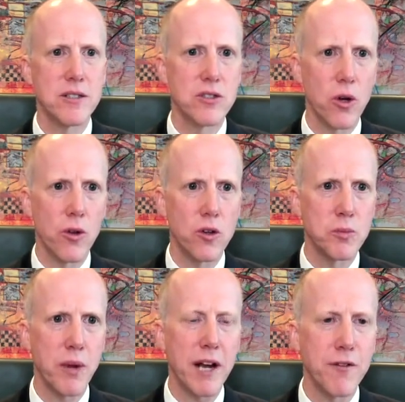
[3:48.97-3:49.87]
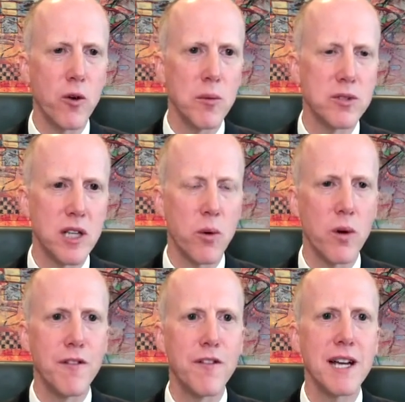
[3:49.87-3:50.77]
And so those platforms that
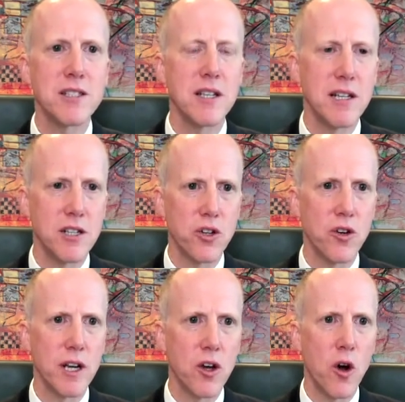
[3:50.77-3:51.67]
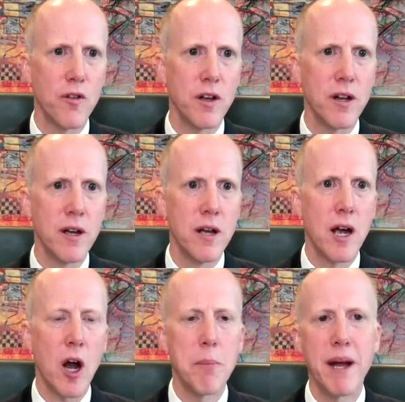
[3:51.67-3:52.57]
were invested in during COVID
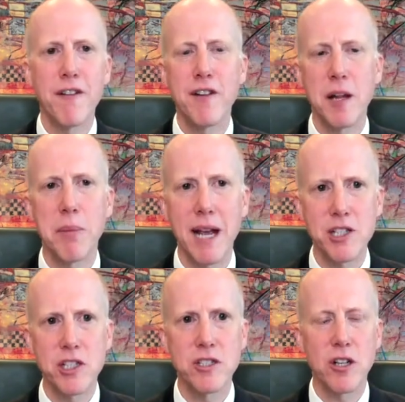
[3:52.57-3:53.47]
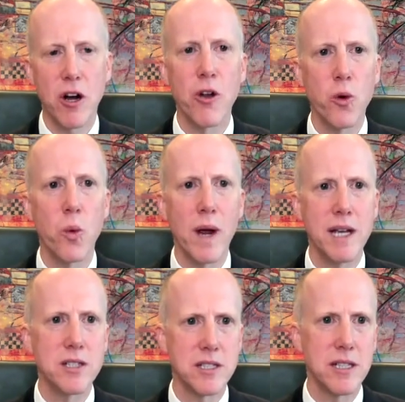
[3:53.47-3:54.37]
are benefiting patients in other
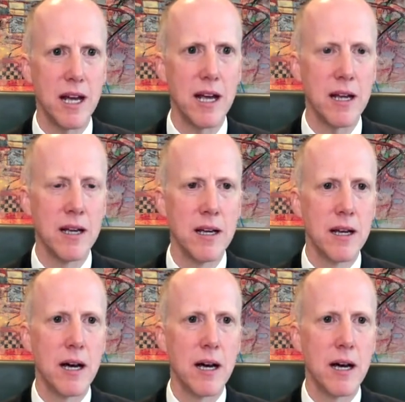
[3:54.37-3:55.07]
ways today